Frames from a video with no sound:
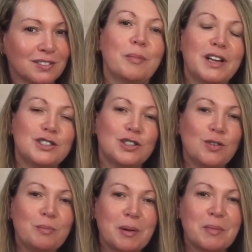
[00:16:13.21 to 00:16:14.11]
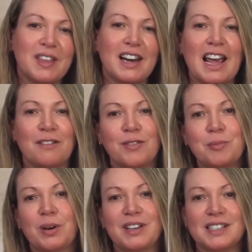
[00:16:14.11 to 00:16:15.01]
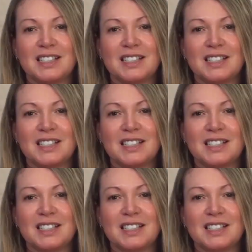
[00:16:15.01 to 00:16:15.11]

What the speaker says: But do remember that everybody's